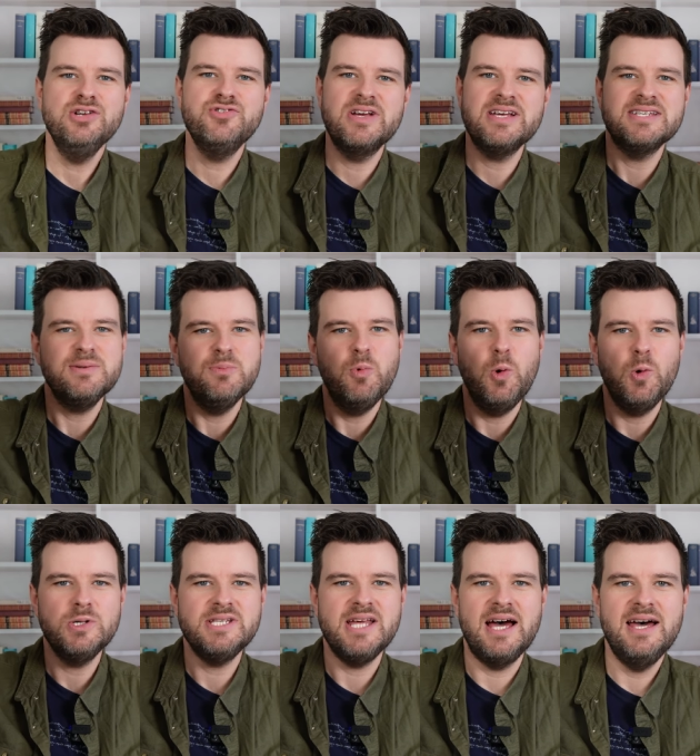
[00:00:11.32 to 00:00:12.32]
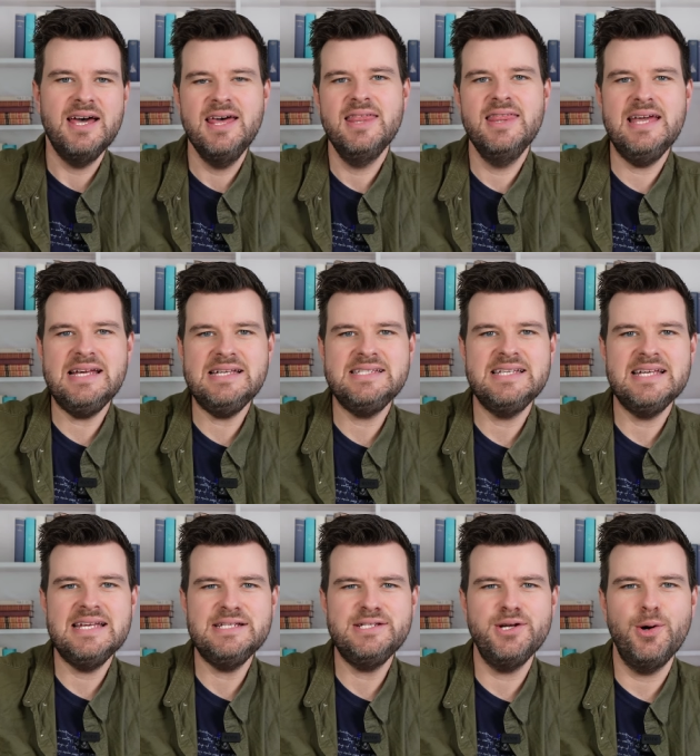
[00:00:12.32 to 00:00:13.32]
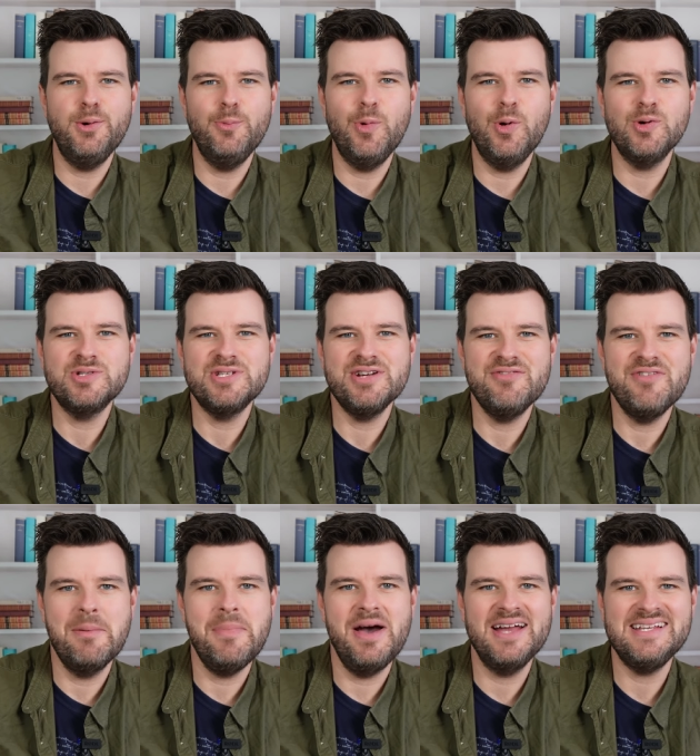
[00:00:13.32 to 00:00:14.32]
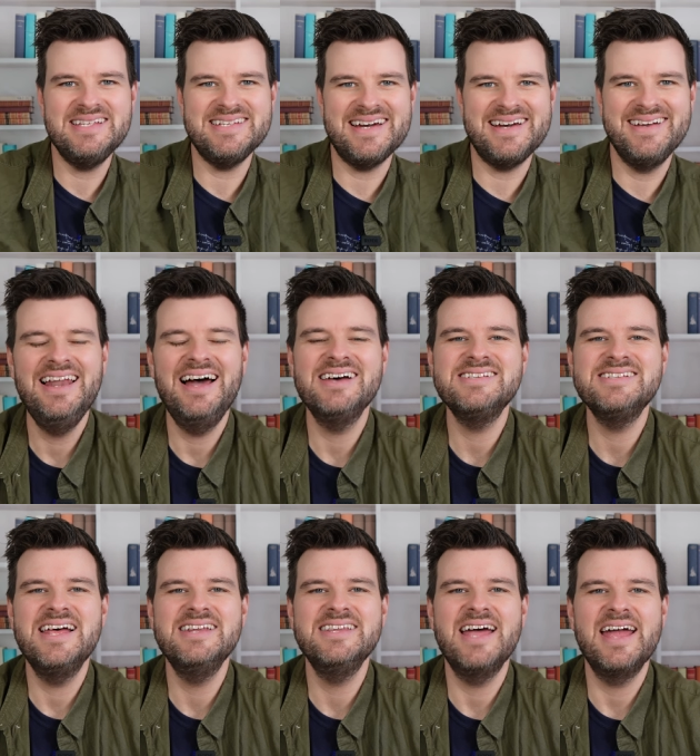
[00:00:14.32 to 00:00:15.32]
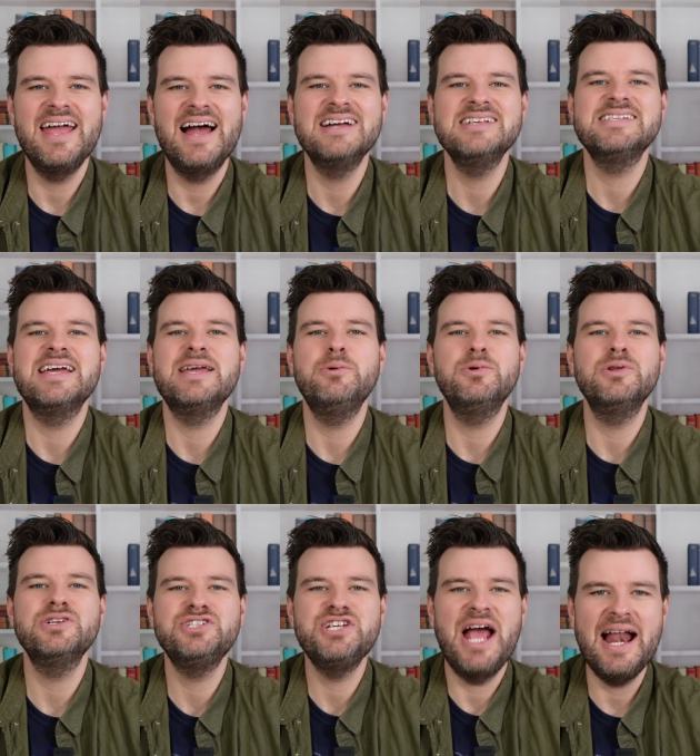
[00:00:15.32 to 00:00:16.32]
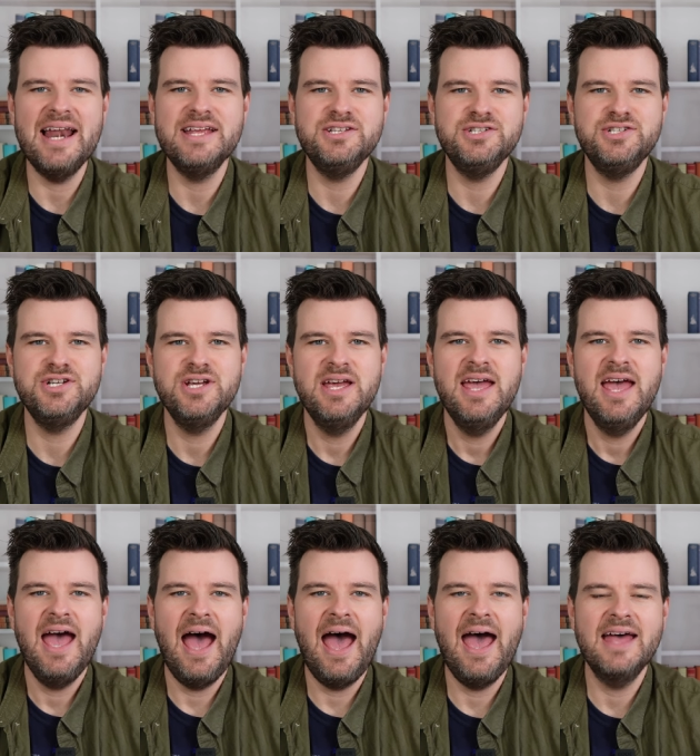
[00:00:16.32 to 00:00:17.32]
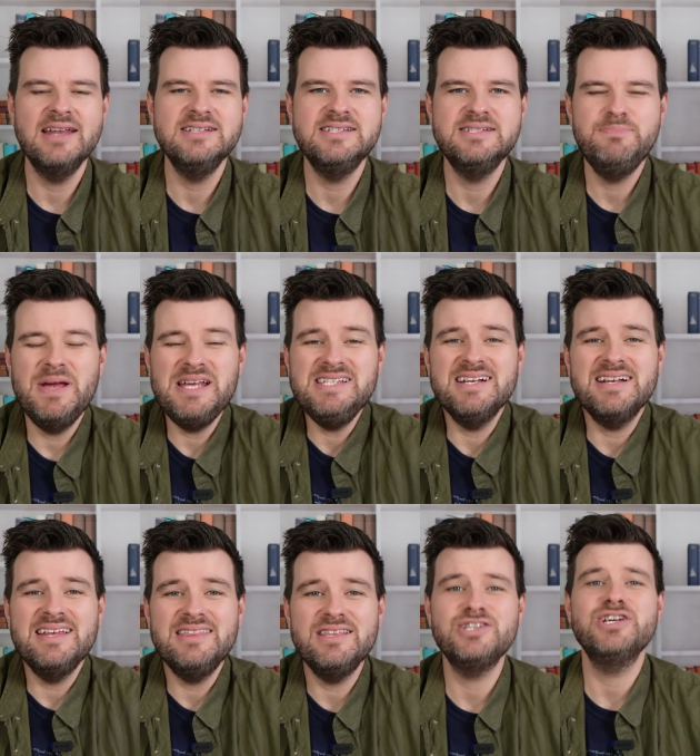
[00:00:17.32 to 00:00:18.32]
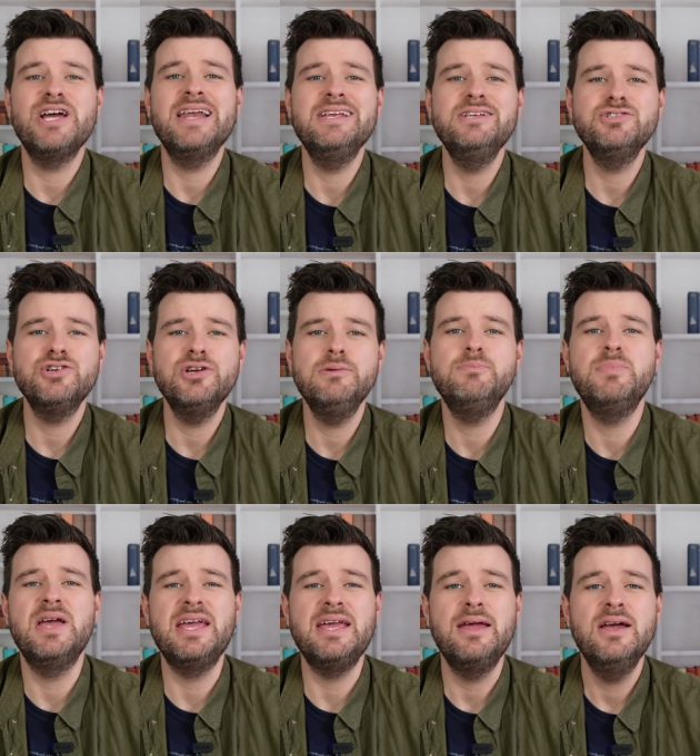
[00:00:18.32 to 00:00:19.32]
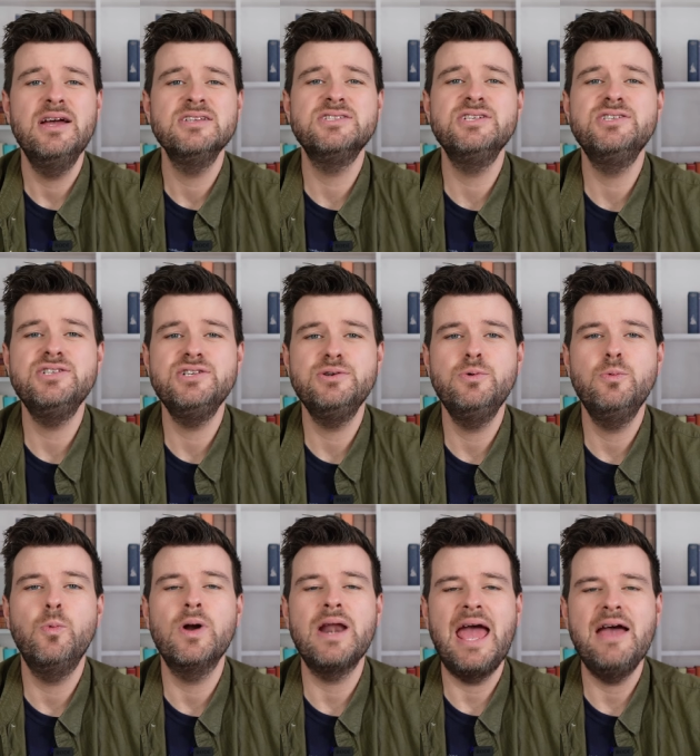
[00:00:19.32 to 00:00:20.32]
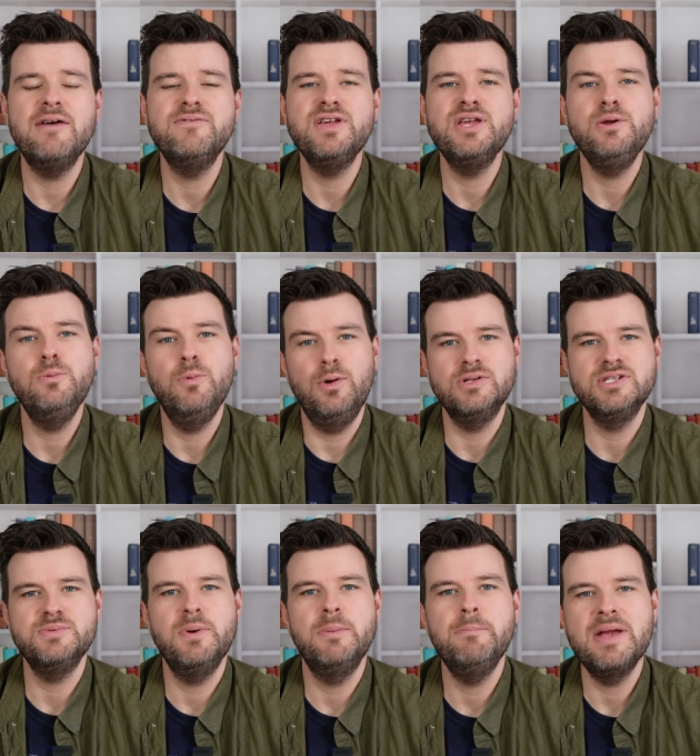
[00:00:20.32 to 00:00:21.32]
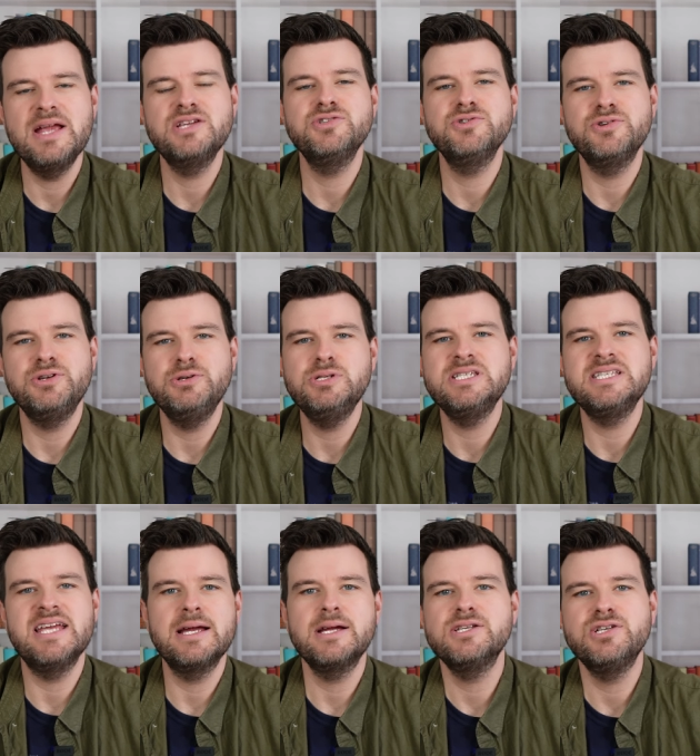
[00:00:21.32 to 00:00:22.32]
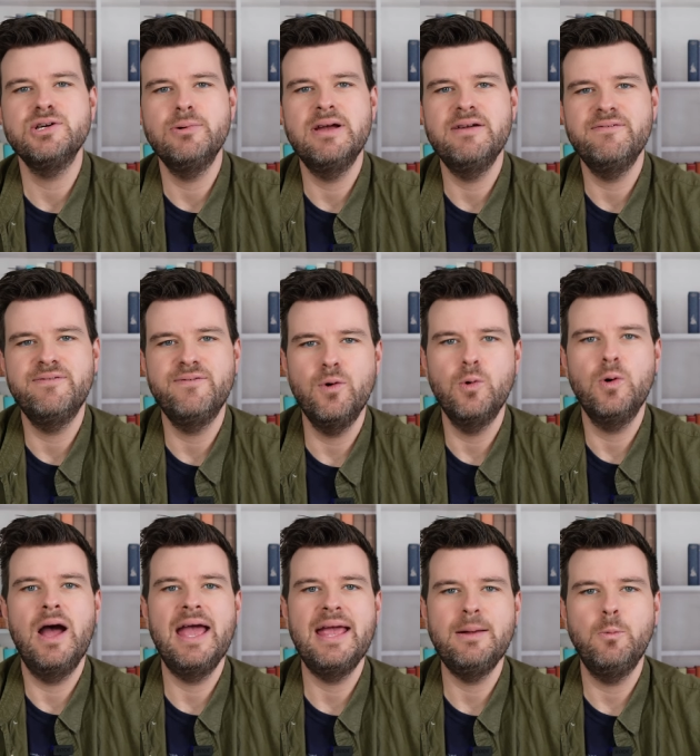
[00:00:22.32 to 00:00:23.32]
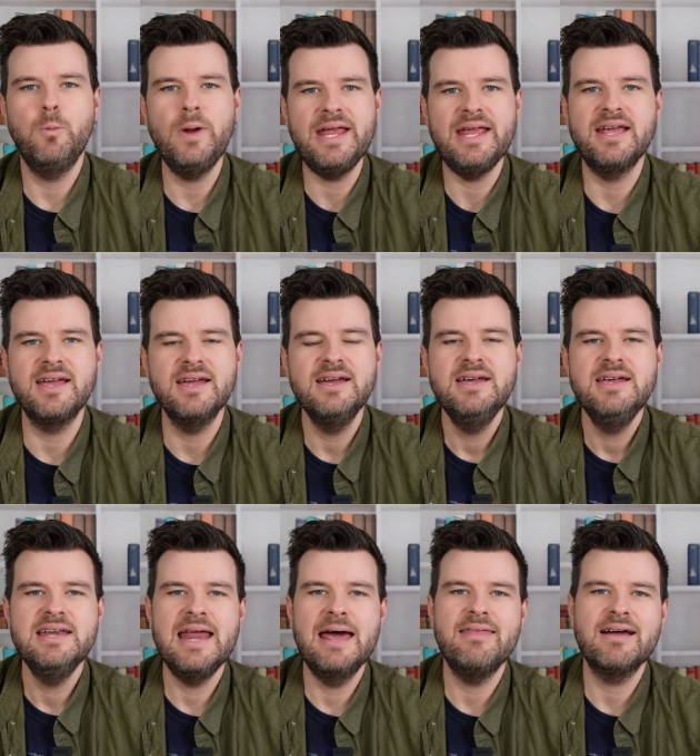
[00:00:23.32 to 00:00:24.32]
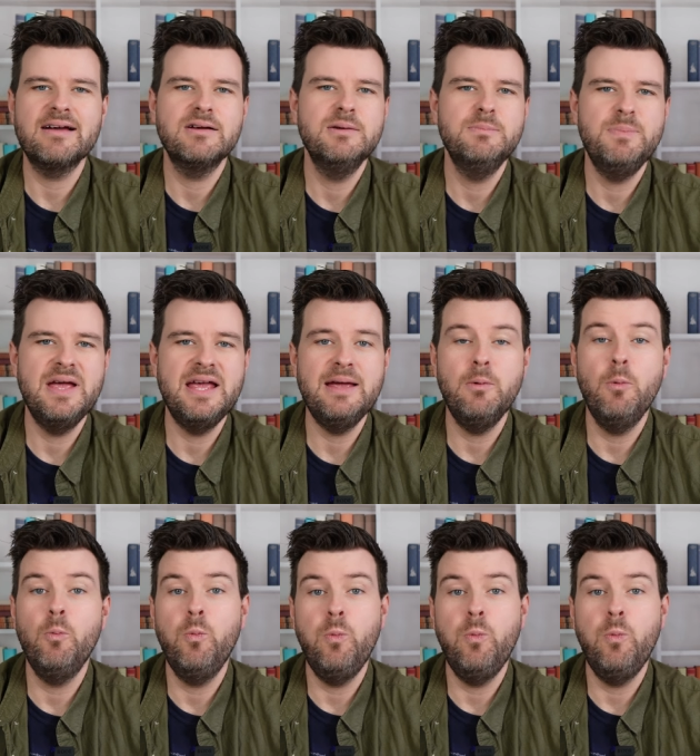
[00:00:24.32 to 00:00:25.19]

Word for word: drink some water. This is your water reminder. Last Sunday, I set you all a challenge. And basically the challenge could be to do whatever you want, but make sure you stick to it for a week. Now that could be,